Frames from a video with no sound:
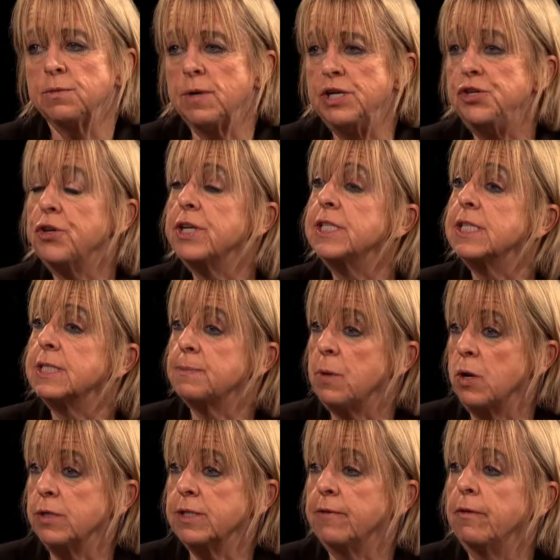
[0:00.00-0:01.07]
ways you can
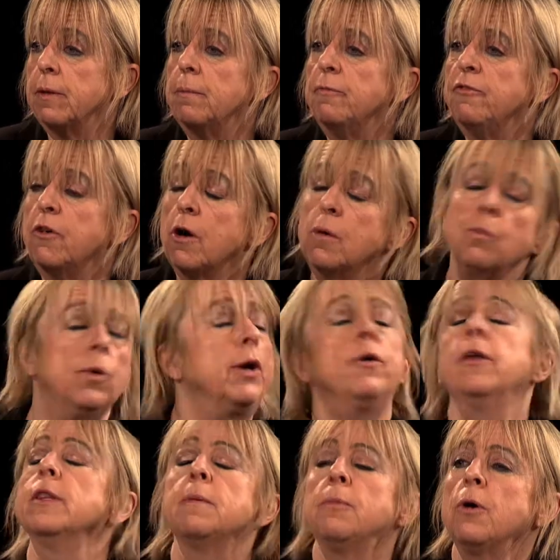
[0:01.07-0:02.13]
dispose of them. Far, we're
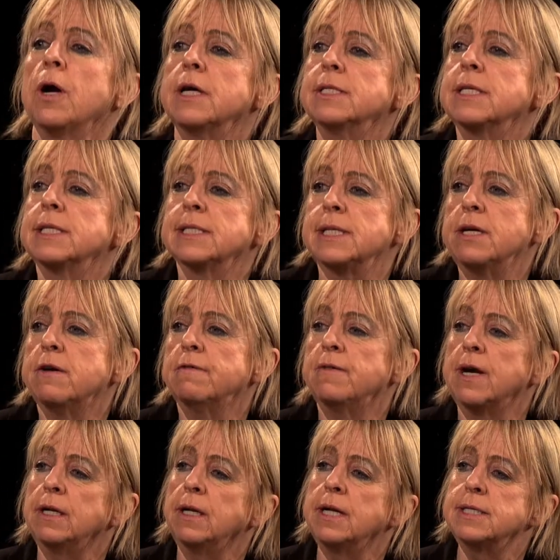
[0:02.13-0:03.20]
in the process now of
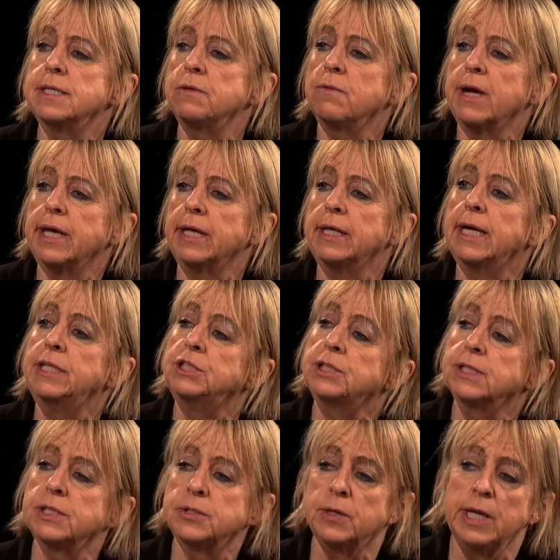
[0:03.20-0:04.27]
finalizing
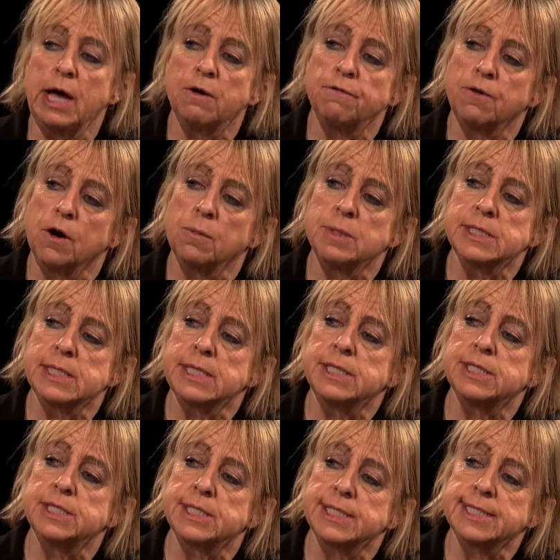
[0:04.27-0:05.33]
regulations to allow
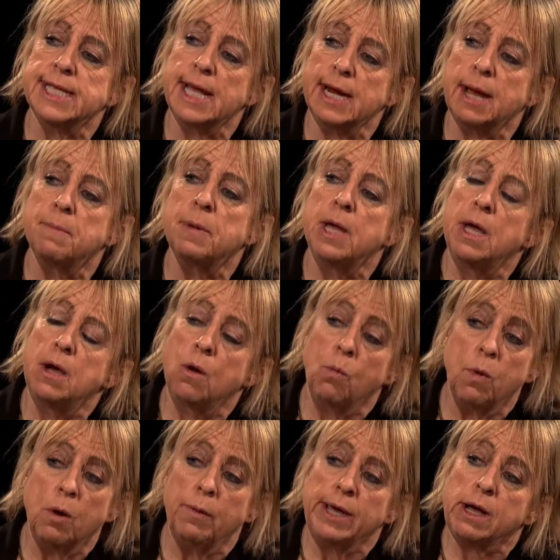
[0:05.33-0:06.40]
pharmacies to set up
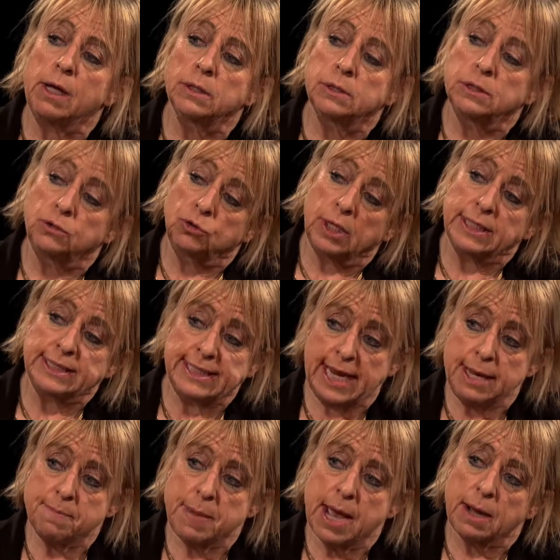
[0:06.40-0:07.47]
what we call drug
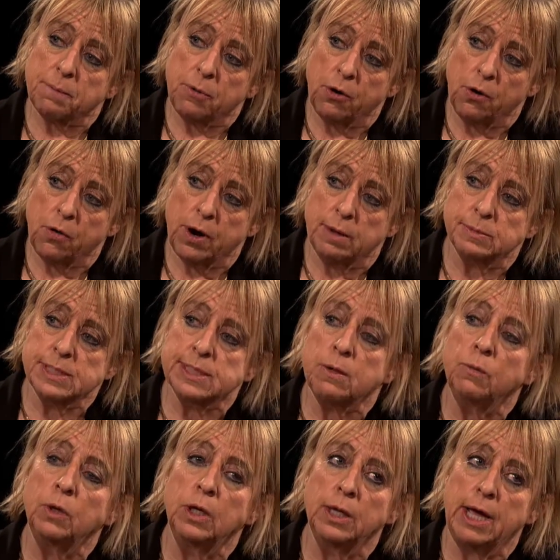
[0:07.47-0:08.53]
take-back programs that
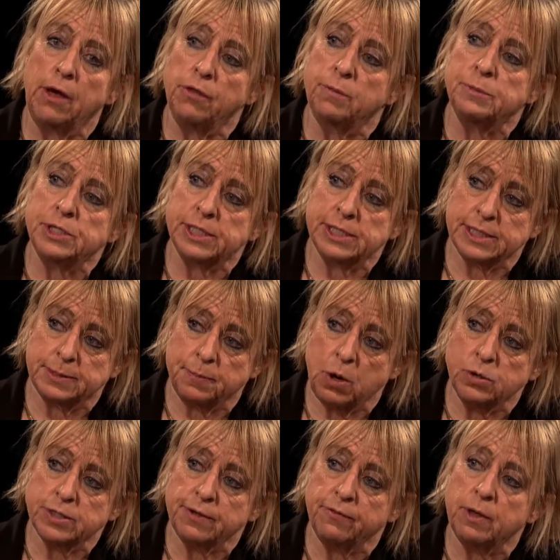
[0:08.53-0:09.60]
will allow them to
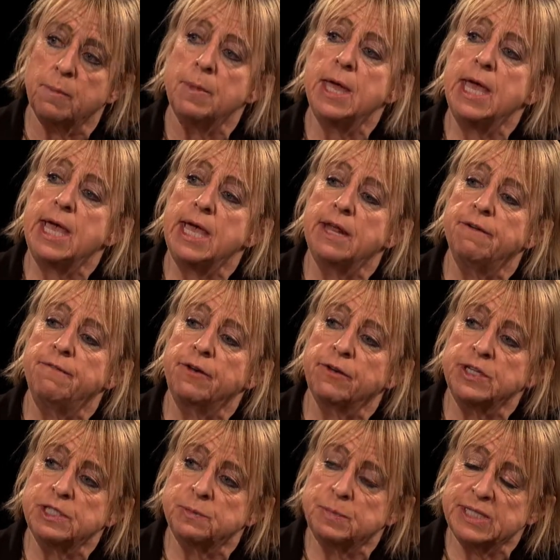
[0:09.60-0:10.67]
dispose of them in a
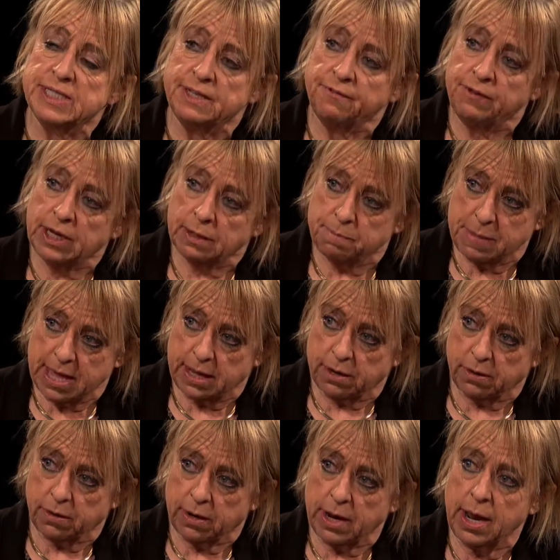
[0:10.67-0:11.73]
very specific
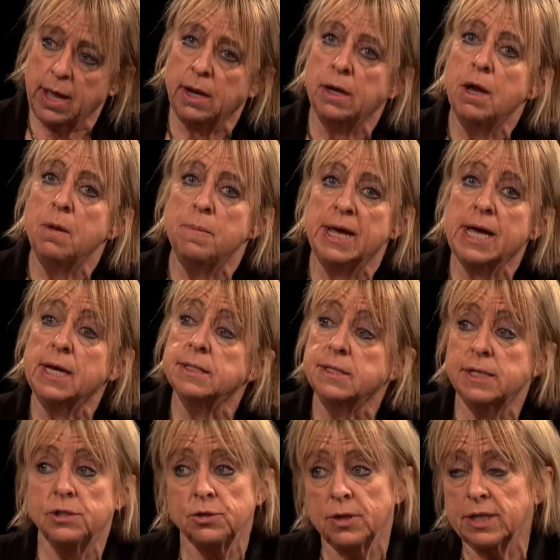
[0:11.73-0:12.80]
manner. And because
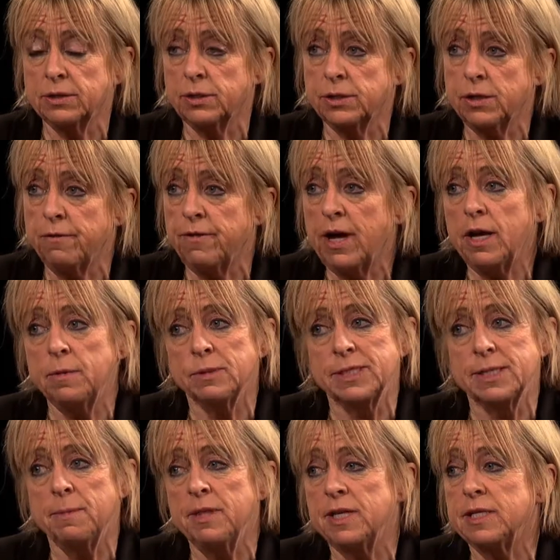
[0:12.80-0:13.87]
these drugs are so valuable,
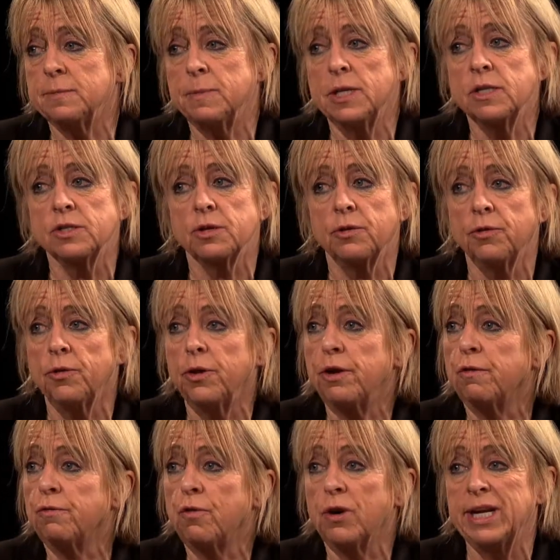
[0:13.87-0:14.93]
some of these pills are thirty
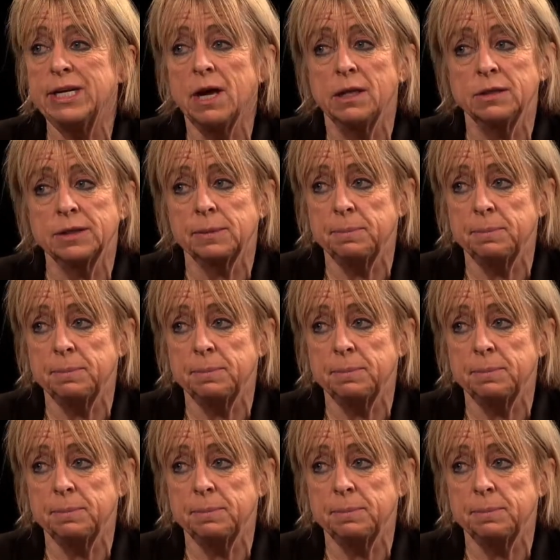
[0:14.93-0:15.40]
or forty dollars